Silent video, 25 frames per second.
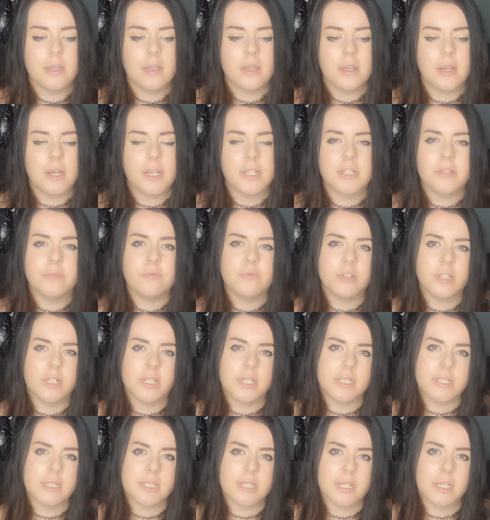didn't
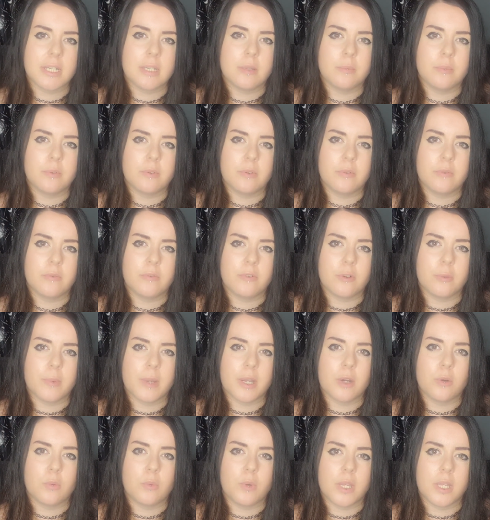really sleep for
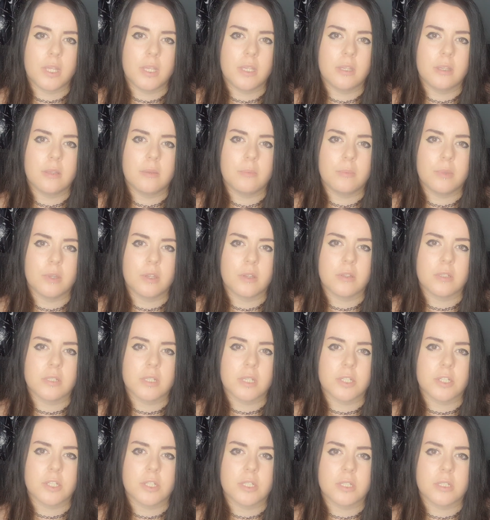about a week because
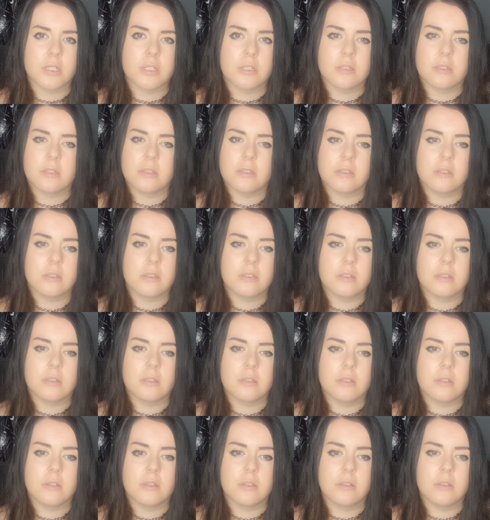I just
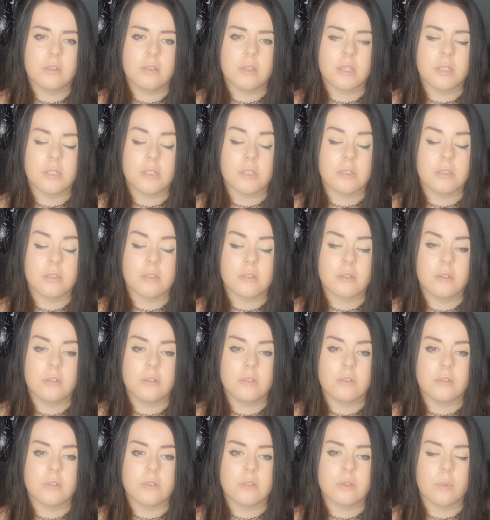
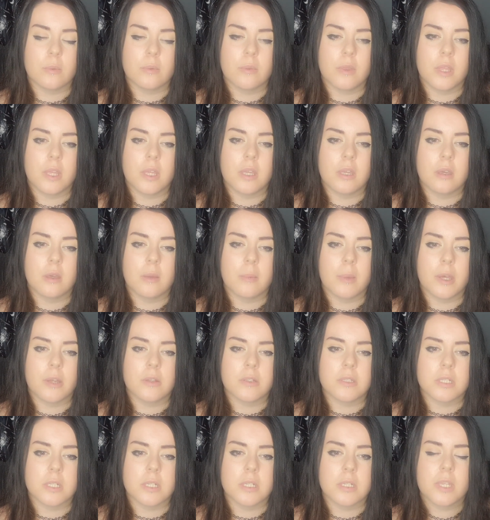couldn't stop thinking
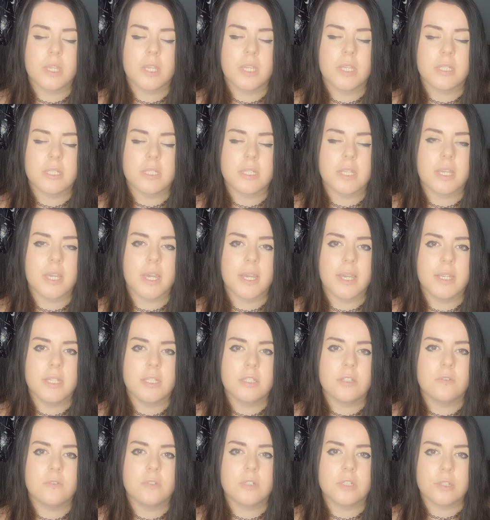about it. It's the
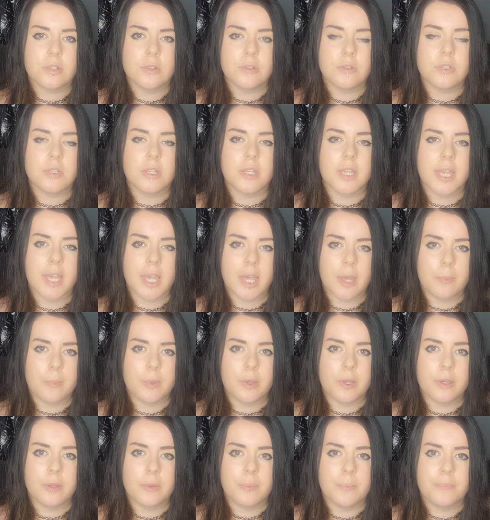case of Susan
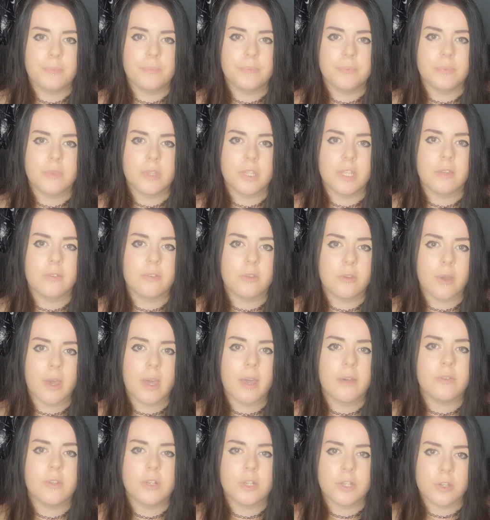Capper. If you
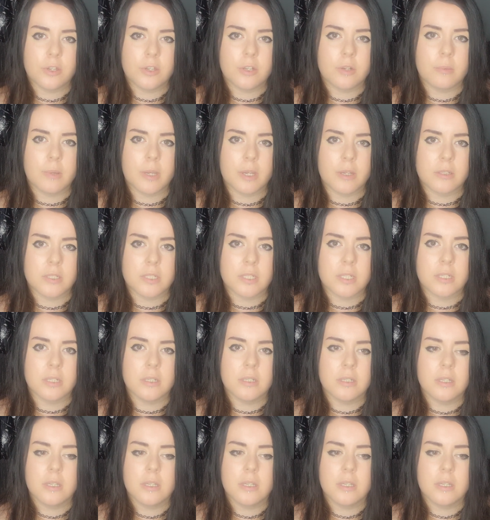haven't heard about it,